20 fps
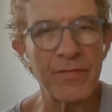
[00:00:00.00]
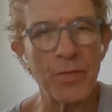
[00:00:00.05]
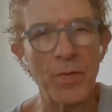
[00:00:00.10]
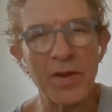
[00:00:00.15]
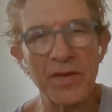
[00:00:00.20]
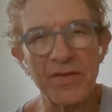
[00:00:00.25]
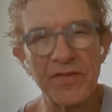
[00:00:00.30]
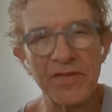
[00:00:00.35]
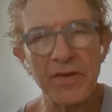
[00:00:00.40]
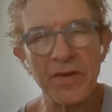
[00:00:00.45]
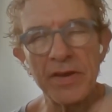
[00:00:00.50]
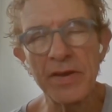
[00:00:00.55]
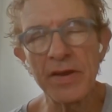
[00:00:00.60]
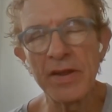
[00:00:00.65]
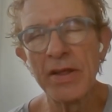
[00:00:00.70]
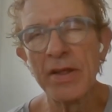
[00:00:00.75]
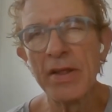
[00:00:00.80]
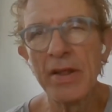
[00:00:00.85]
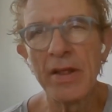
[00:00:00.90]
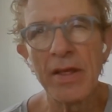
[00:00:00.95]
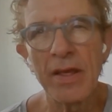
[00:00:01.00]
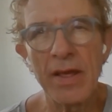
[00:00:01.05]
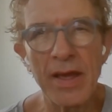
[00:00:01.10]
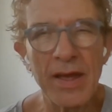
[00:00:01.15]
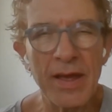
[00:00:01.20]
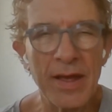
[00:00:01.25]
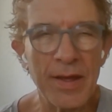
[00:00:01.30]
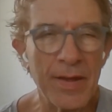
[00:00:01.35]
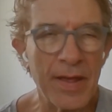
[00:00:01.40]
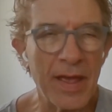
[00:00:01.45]
on one side,
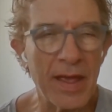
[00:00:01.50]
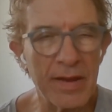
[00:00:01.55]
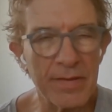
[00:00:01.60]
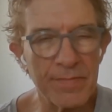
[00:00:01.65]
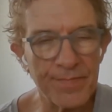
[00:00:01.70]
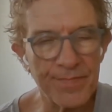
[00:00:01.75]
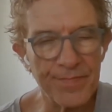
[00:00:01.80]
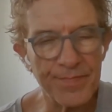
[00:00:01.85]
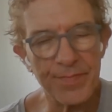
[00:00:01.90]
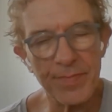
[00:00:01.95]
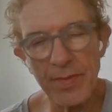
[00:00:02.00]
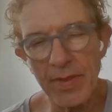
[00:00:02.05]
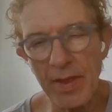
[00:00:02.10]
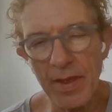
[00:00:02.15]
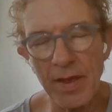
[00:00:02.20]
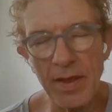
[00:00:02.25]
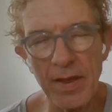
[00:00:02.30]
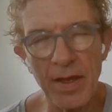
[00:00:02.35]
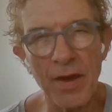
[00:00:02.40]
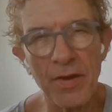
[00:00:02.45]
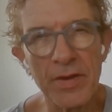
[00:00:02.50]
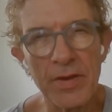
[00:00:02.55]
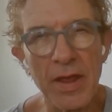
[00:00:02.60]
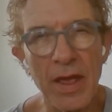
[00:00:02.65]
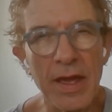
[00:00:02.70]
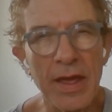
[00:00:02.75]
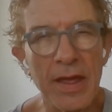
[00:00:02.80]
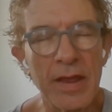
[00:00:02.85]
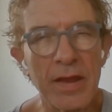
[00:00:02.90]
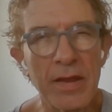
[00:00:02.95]
and
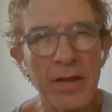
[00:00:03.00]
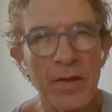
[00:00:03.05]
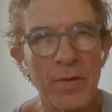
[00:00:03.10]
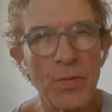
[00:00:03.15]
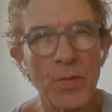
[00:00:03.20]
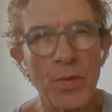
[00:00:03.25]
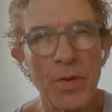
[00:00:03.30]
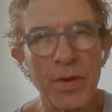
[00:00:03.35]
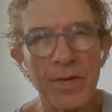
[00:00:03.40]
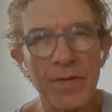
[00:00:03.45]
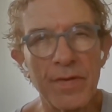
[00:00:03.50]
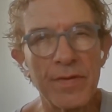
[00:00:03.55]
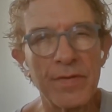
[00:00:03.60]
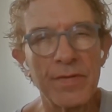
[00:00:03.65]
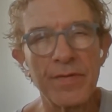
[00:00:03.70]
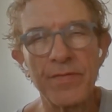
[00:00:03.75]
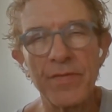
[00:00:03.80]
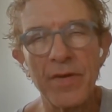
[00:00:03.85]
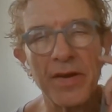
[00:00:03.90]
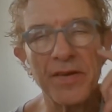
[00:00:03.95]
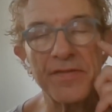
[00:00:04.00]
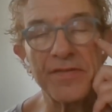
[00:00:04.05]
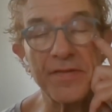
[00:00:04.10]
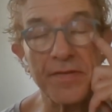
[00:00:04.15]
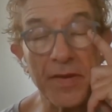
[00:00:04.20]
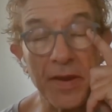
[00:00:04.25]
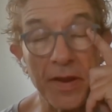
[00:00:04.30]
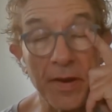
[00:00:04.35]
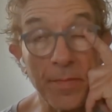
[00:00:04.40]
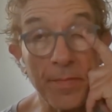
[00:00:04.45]
okay. When as far as
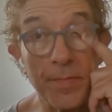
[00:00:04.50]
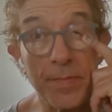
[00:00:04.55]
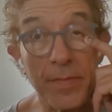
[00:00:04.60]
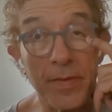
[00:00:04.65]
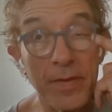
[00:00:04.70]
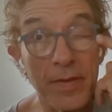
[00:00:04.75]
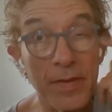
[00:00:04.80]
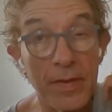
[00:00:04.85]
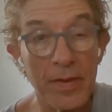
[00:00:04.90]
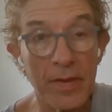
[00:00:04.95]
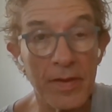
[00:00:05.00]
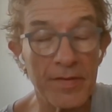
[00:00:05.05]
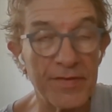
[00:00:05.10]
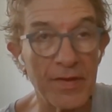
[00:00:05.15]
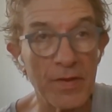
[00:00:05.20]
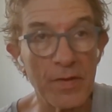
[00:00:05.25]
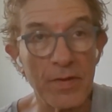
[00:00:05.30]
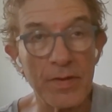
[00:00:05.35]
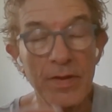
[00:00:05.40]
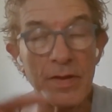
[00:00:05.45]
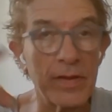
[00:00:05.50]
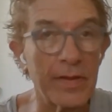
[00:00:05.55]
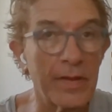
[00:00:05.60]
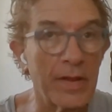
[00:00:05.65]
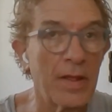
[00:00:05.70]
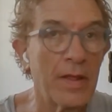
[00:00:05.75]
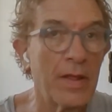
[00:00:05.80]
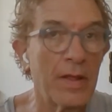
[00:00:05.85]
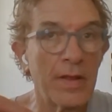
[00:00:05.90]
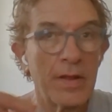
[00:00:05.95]
you can still,
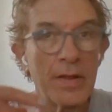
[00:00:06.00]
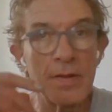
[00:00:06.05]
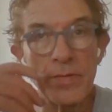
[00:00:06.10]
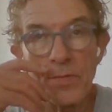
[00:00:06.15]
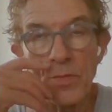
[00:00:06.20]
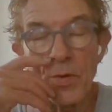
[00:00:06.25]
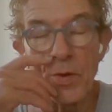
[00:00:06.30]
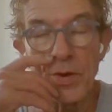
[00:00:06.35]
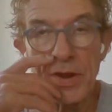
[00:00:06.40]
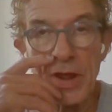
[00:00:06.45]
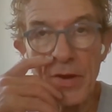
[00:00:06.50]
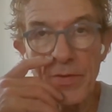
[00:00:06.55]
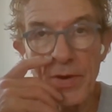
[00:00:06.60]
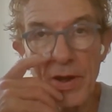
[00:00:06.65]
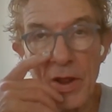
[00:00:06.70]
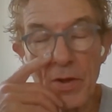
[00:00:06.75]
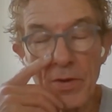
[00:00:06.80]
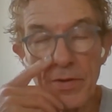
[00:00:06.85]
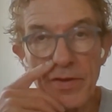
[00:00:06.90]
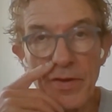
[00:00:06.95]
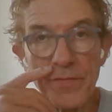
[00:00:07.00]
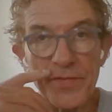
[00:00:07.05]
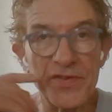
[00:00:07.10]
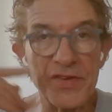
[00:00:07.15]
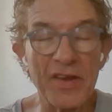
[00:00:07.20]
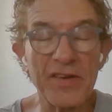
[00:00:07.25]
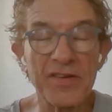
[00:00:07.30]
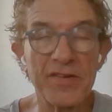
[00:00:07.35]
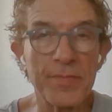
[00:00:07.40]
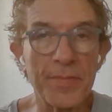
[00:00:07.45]
he can't really hold a
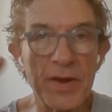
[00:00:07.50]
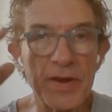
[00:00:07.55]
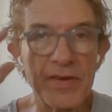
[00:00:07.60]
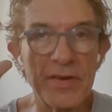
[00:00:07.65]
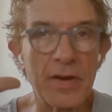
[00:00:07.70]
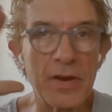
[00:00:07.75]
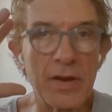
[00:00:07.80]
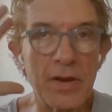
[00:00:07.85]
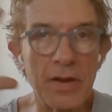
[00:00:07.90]
conversation, but he's